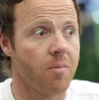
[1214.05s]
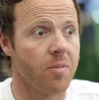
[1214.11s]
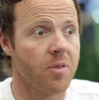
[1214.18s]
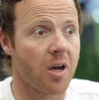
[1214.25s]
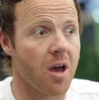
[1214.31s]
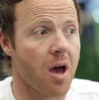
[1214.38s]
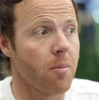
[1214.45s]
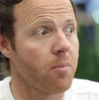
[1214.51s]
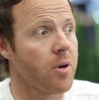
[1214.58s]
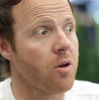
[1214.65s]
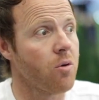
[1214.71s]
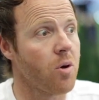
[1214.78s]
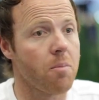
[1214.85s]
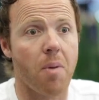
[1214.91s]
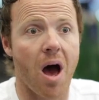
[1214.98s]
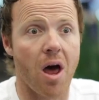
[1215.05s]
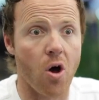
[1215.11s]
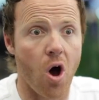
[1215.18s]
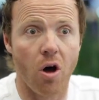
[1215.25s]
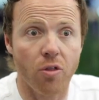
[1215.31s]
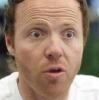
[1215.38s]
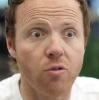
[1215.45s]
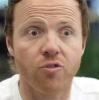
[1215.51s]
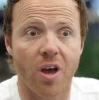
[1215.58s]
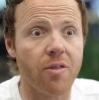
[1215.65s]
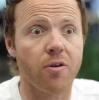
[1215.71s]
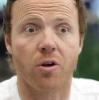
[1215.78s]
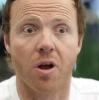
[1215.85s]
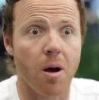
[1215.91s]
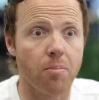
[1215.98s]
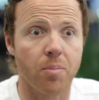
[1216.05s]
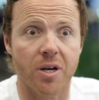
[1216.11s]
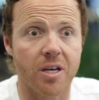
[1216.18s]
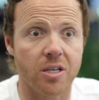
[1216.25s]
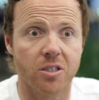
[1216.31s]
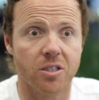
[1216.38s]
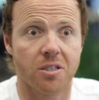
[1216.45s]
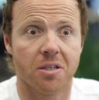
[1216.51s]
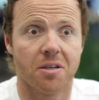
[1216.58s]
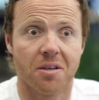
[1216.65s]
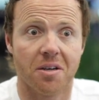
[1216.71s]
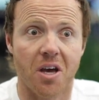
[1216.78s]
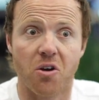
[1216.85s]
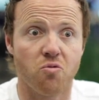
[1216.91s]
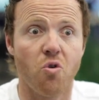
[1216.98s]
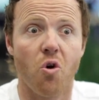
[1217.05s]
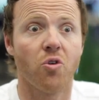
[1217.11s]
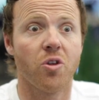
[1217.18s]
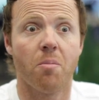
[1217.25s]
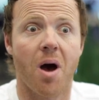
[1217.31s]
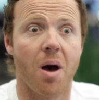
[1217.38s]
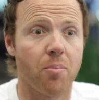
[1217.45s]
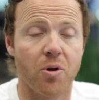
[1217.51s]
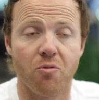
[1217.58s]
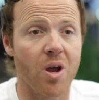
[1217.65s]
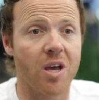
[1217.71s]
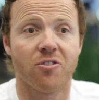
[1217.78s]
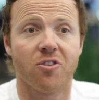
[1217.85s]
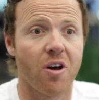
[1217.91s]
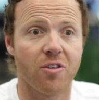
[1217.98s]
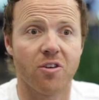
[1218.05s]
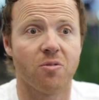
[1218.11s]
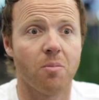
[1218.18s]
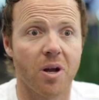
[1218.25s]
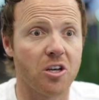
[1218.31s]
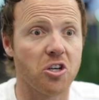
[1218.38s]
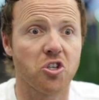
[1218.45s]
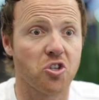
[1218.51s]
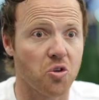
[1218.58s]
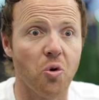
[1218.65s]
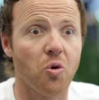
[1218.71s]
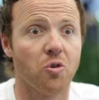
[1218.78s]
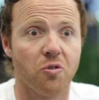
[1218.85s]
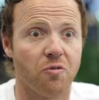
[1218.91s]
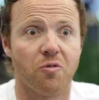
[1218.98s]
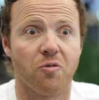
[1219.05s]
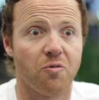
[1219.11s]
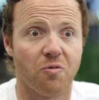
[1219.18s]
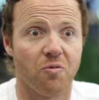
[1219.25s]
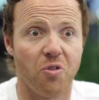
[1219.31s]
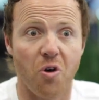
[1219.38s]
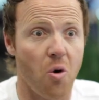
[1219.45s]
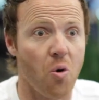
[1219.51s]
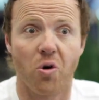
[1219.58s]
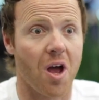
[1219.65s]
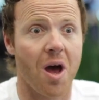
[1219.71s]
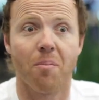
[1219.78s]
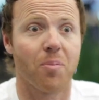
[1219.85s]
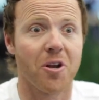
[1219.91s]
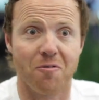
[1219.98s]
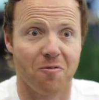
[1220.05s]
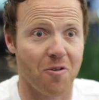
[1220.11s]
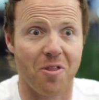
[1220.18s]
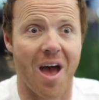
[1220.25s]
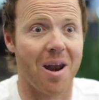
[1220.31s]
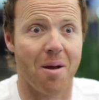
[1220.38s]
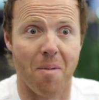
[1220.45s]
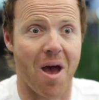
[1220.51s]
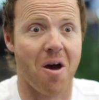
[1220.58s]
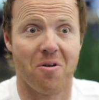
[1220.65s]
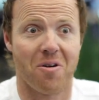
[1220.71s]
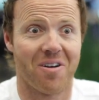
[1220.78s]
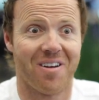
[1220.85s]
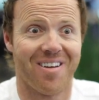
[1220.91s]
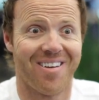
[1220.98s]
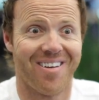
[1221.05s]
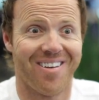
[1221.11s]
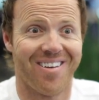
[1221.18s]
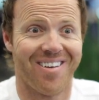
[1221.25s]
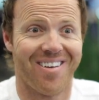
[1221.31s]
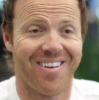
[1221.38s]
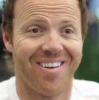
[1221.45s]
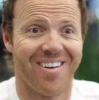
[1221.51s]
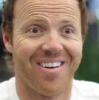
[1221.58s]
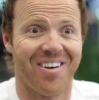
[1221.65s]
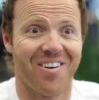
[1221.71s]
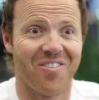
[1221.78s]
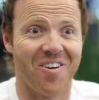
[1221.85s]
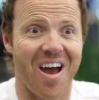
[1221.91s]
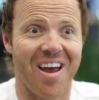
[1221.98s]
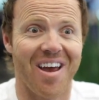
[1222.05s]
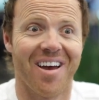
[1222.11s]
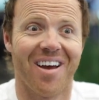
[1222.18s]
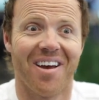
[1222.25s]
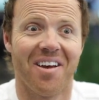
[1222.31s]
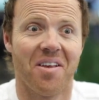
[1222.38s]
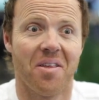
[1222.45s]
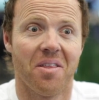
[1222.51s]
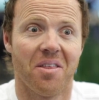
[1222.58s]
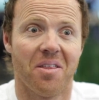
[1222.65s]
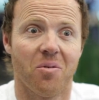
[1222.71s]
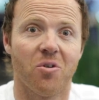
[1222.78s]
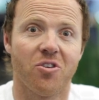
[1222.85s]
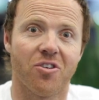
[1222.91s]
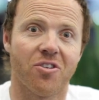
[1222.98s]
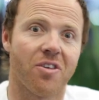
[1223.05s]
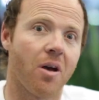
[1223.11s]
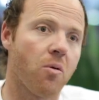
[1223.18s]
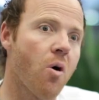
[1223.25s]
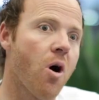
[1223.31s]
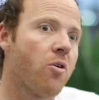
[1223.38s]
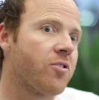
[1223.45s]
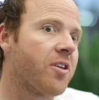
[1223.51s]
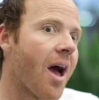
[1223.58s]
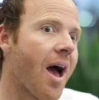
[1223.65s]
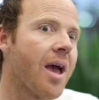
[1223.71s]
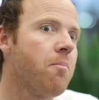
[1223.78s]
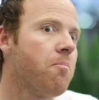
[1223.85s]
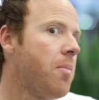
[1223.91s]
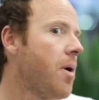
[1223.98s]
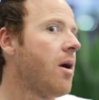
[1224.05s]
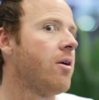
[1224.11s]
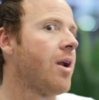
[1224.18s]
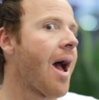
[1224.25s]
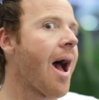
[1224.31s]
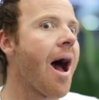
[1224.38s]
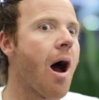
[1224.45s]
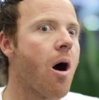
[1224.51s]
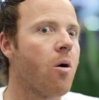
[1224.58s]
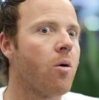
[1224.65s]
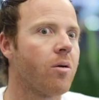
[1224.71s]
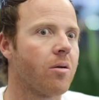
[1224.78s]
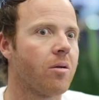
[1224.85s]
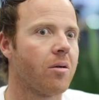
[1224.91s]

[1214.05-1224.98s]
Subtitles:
The company who had bought all those other companies and rolled them up and raised all this money sold the whole company for that amount, right? Which is like, whoa, time bared out